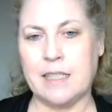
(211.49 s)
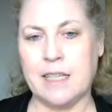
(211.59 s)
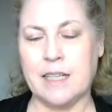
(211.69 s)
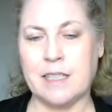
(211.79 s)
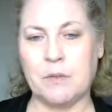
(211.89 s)

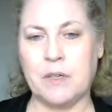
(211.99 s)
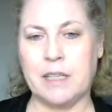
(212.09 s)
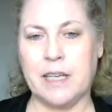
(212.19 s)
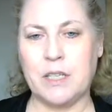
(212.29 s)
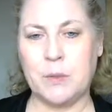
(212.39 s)
things that
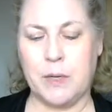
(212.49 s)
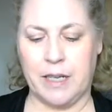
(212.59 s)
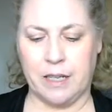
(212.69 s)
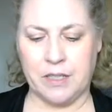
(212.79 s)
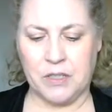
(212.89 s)
relate to
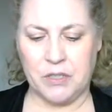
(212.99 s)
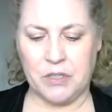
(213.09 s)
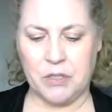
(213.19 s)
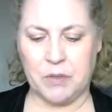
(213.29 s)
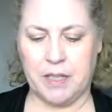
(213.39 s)
weight loss
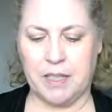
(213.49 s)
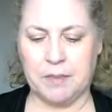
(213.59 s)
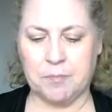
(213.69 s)
surgery.